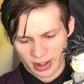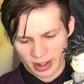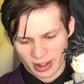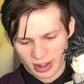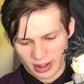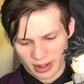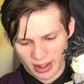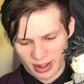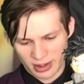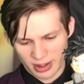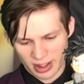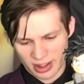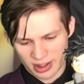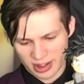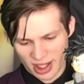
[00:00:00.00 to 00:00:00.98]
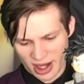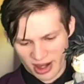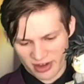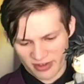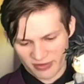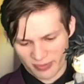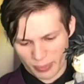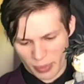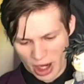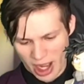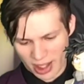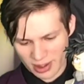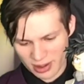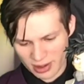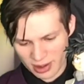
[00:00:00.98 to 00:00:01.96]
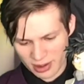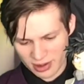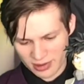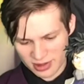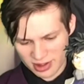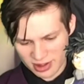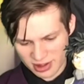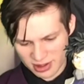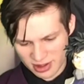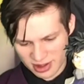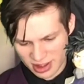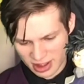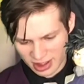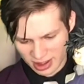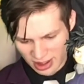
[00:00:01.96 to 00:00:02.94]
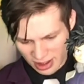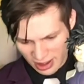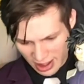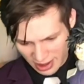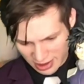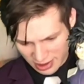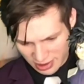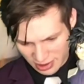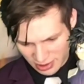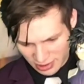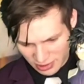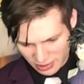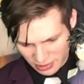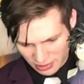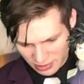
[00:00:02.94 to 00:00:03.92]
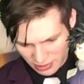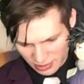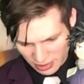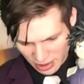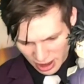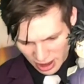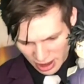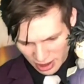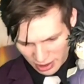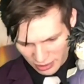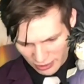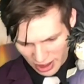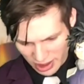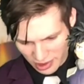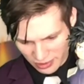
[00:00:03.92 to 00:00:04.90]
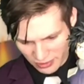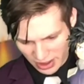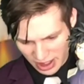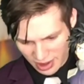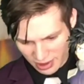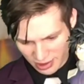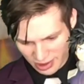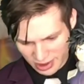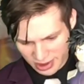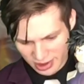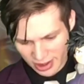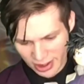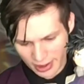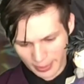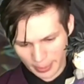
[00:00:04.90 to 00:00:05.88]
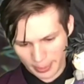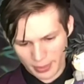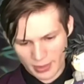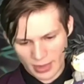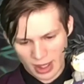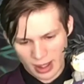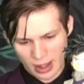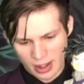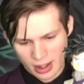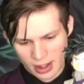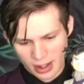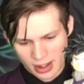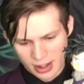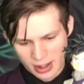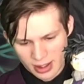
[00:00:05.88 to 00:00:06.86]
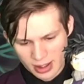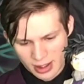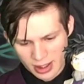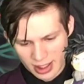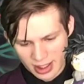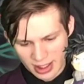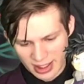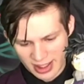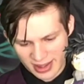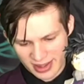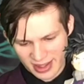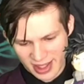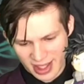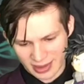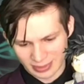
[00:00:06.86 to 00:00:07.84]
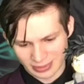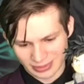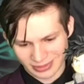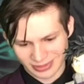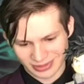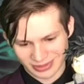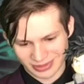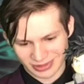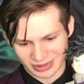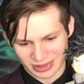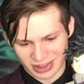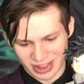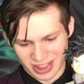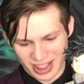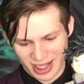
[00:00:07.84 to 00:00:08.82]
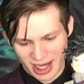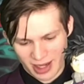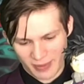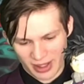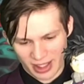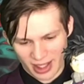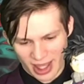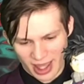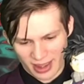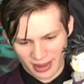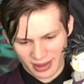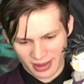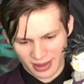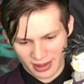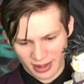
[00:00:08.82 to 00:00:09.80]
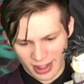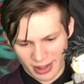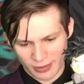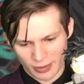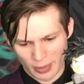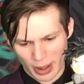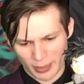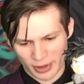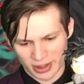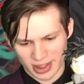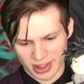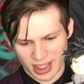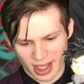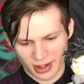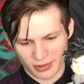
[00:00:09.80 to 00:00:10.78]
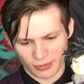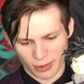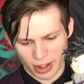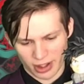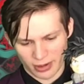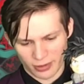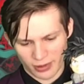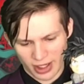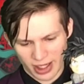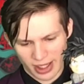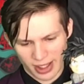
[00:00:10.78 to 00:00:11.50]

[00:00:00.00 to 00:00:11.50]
Then you get a shot of Bakugo sitting there next to Gran Torino, looks like. And he's saying, damn it, as he remembers Deku running away.